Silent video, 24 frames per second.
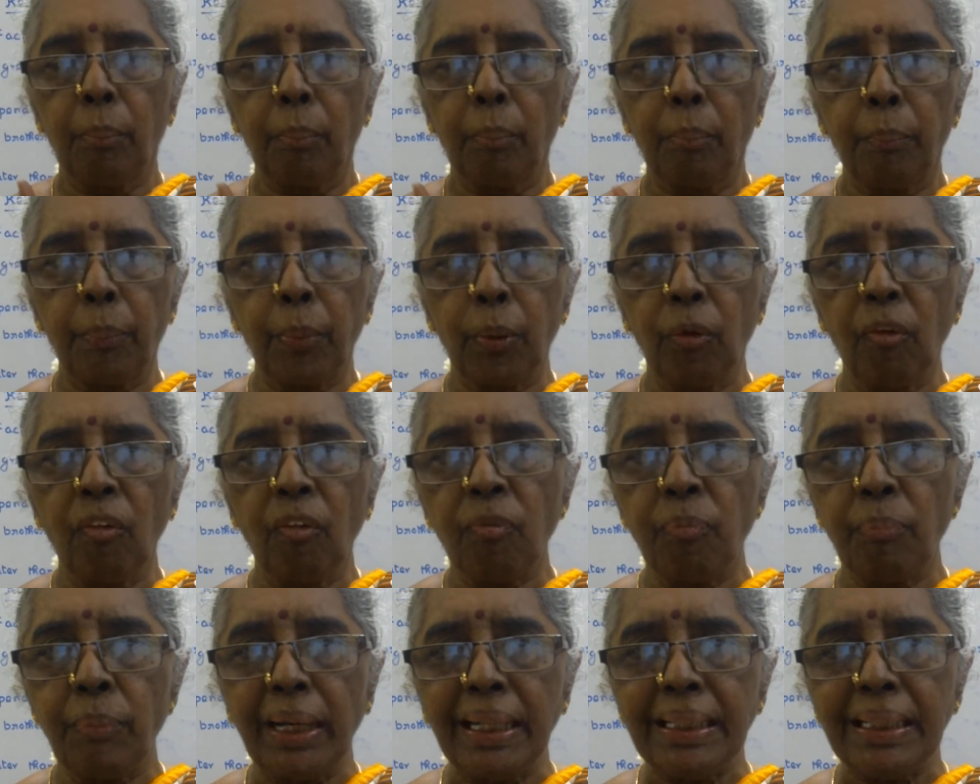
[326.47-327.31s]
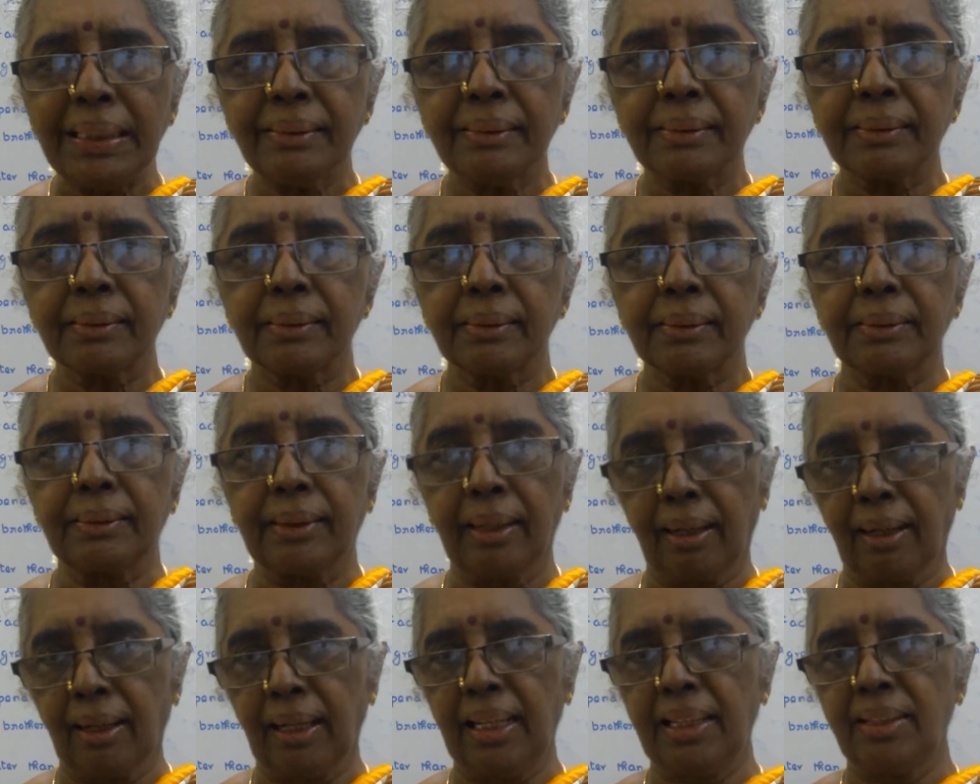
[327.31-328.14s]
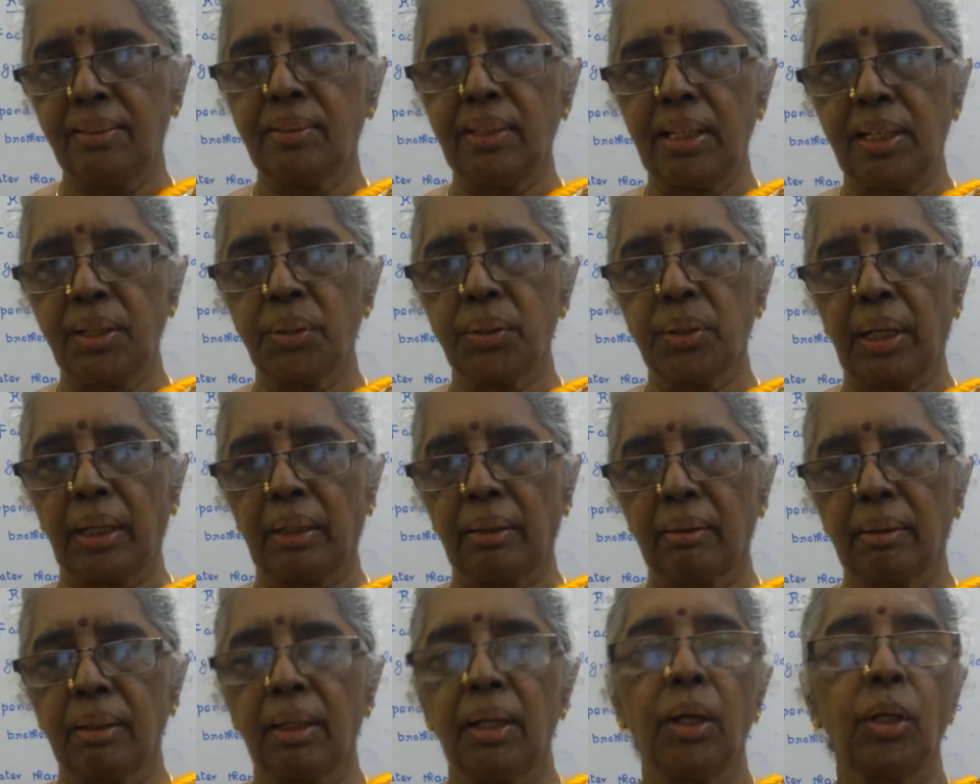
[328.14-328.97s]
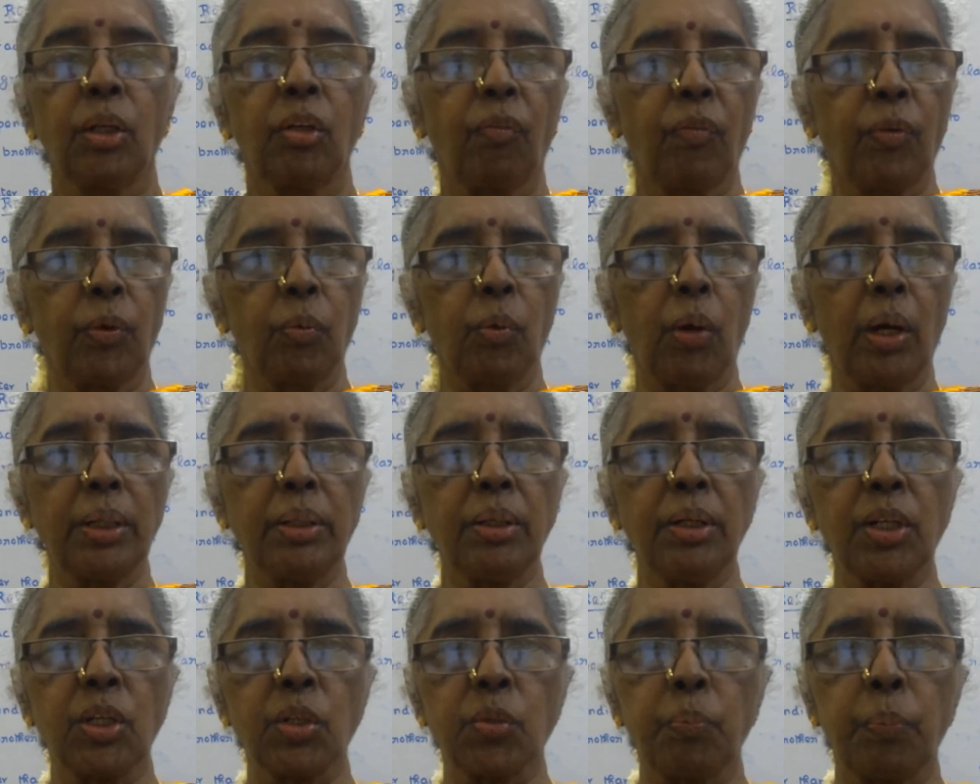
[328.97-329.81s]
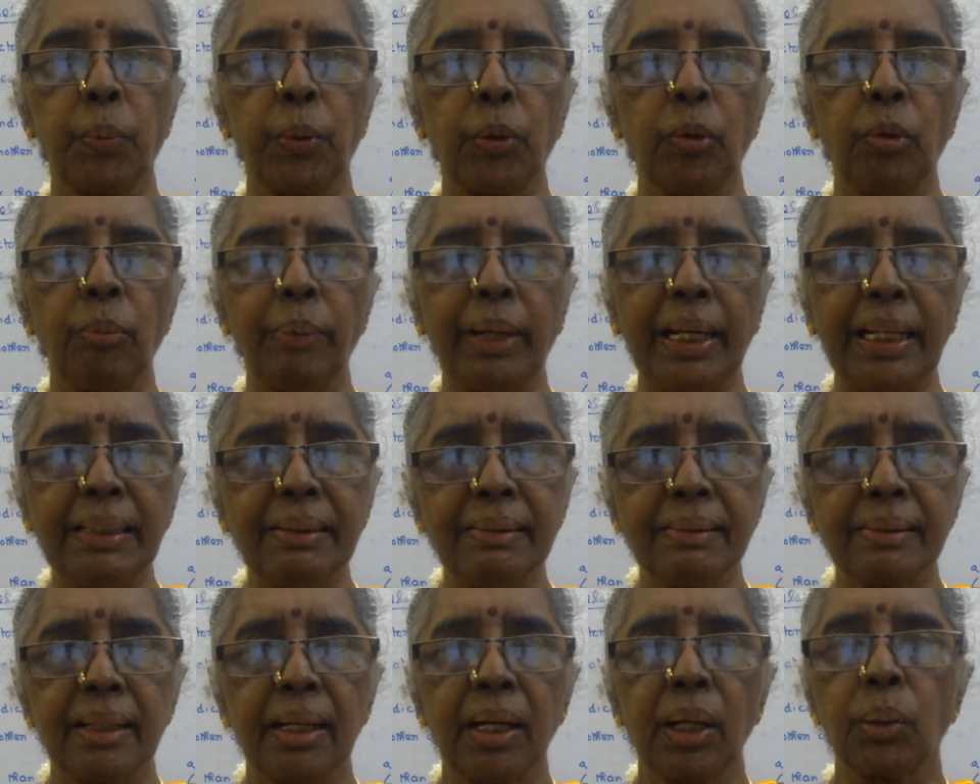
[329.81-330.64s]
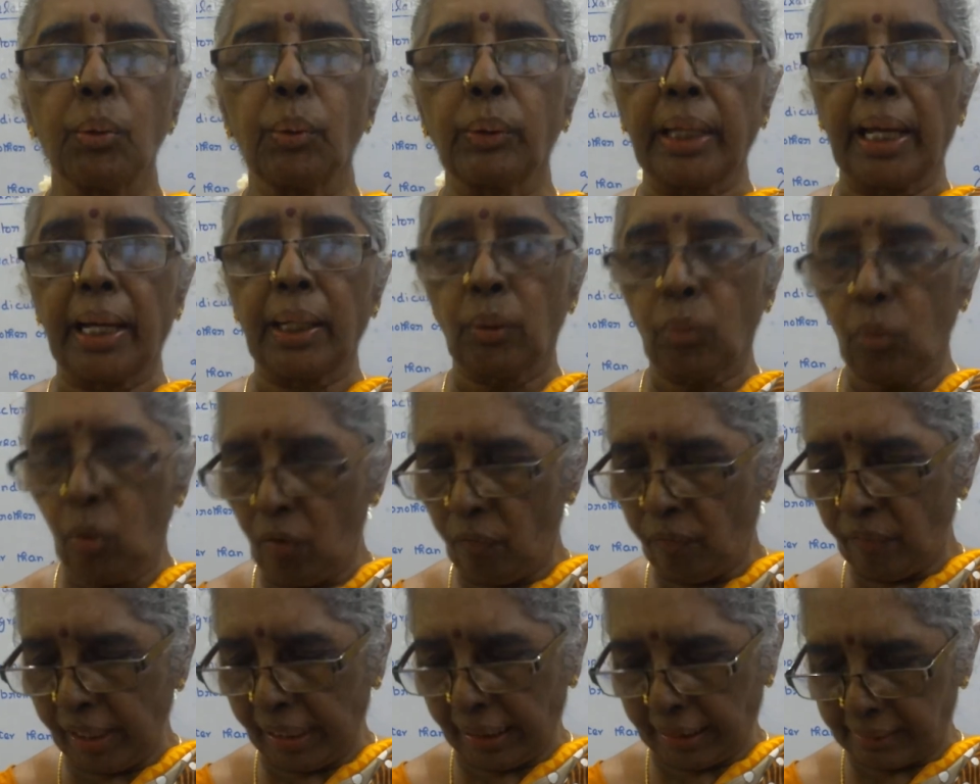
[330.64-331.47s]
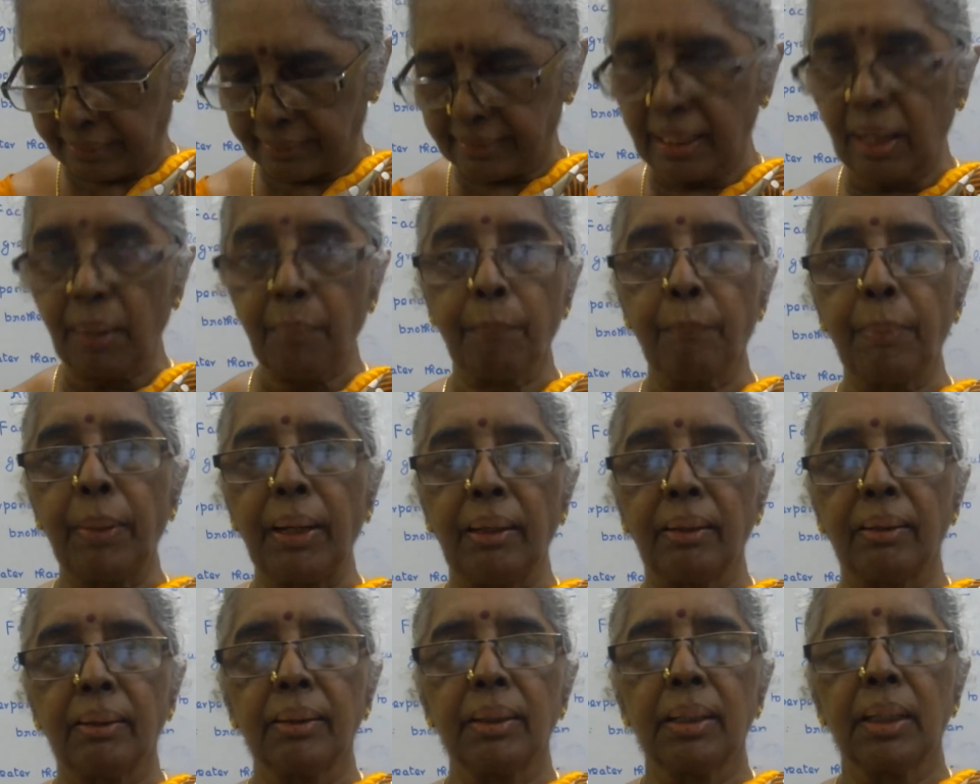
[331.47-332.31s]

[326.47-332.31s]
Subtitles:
Proof means generalization. If you want to disprove means you can go for example.